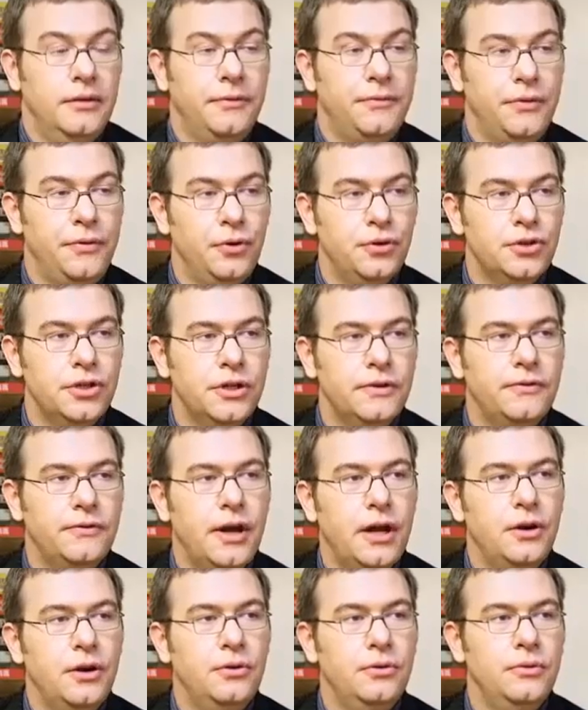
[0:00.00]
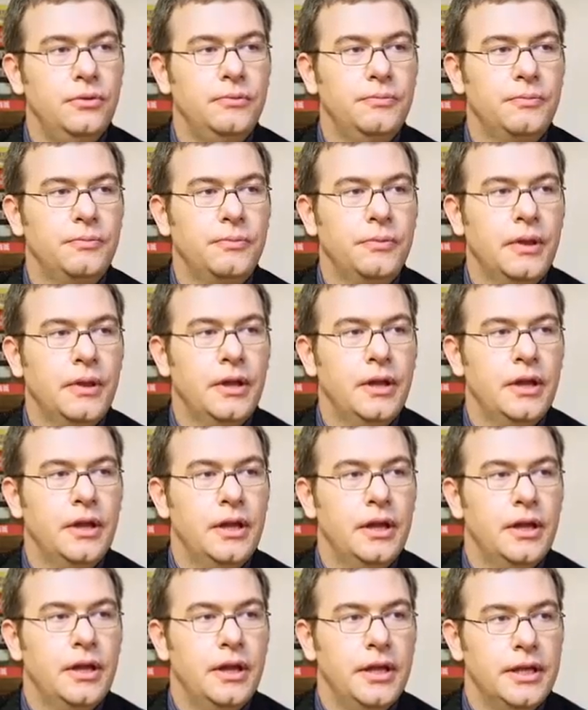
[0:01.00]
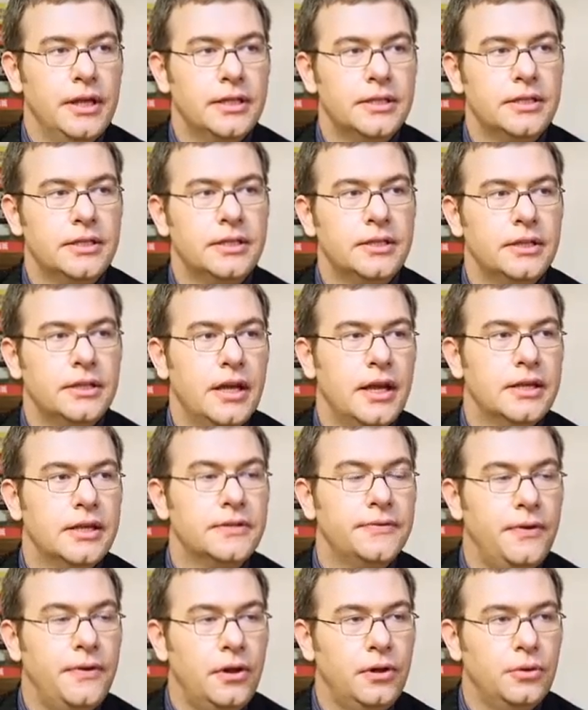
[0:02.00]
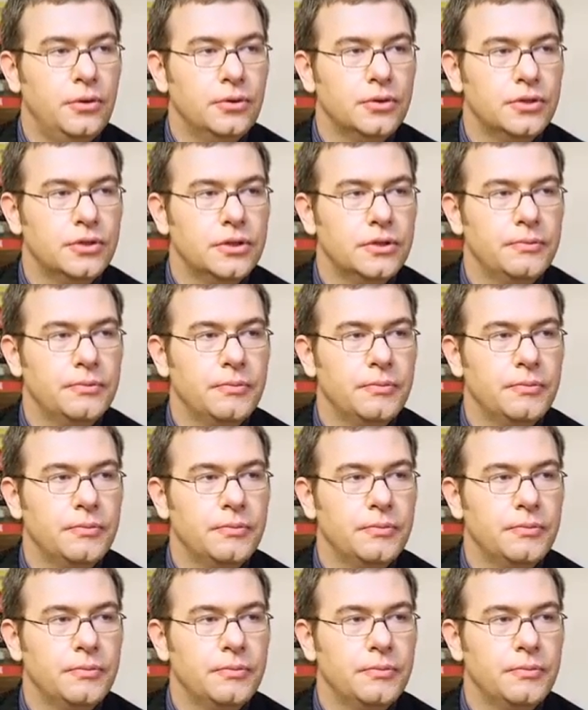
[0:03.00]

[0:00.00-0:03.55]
future value is as follows.